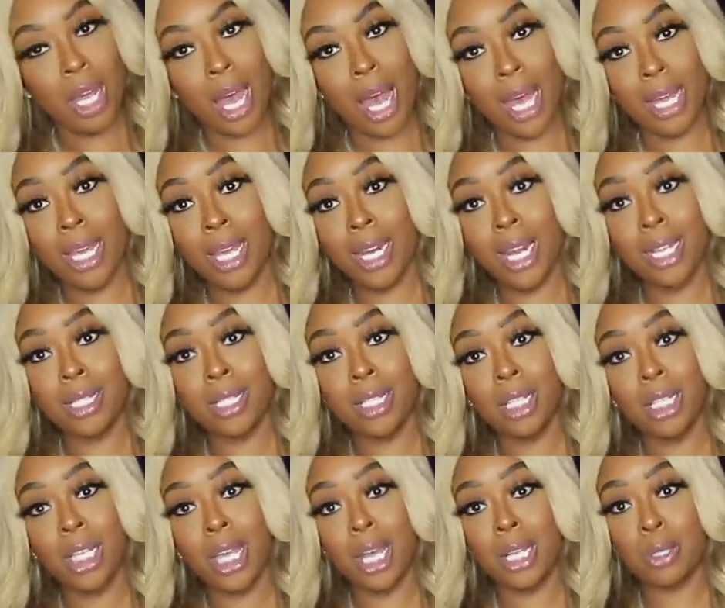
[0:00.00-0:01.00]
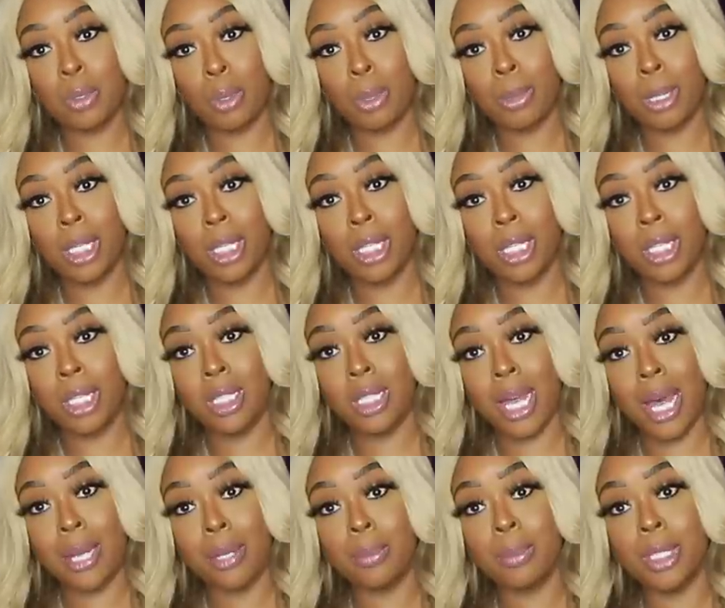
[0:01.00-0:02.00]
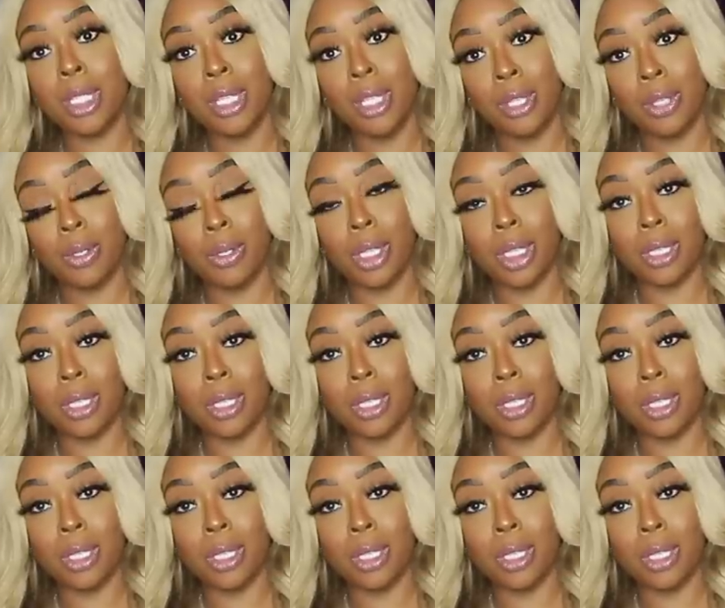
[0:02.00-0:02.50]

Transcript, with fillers: I cannot tell you guys where I'm getting these items here.